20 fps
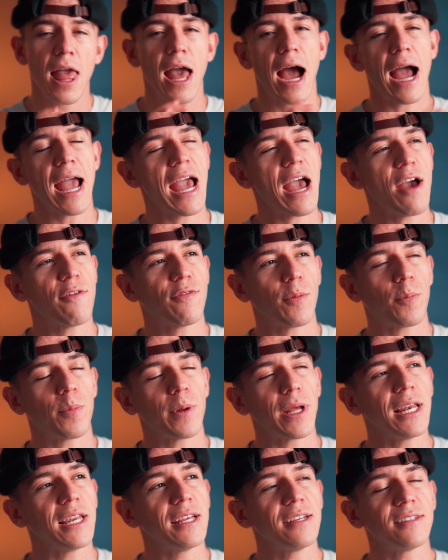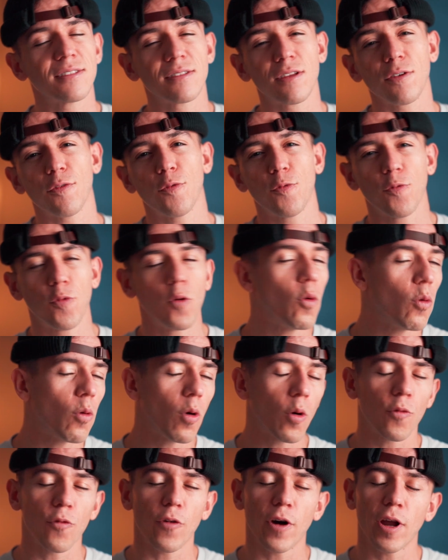I have a playlist
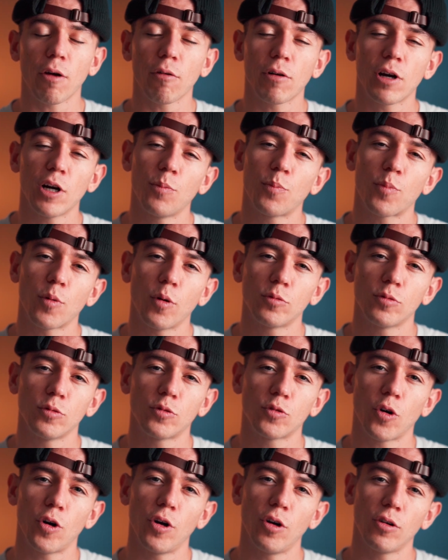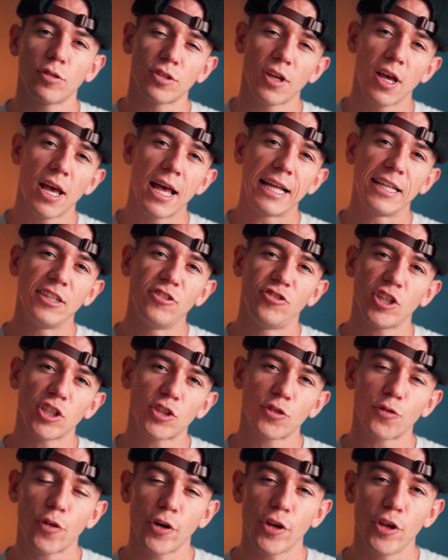full of Final Cut Pro tutorials
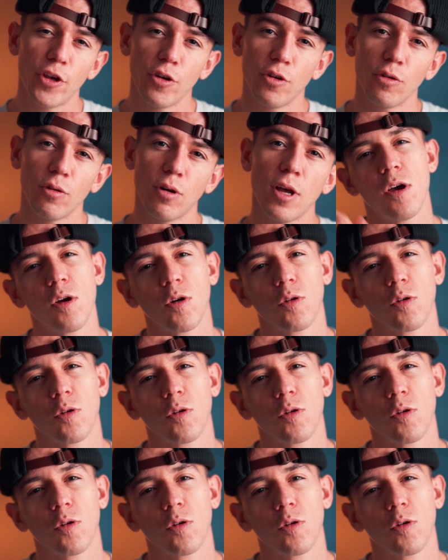just for you.